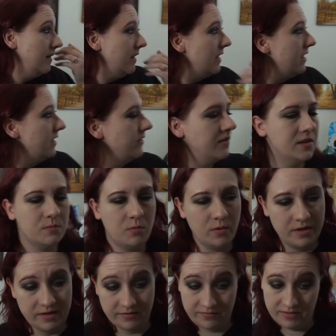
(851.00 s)
And at this
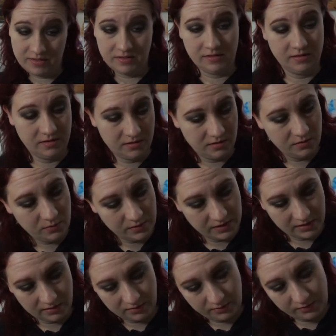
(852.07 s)
point, if this is too
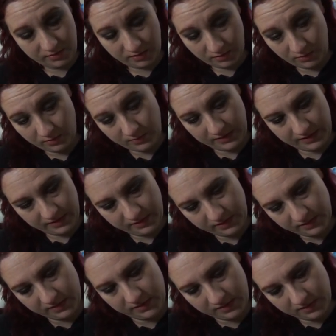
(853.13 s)
yellow, you can
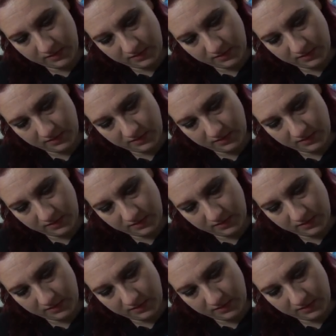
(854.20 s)
always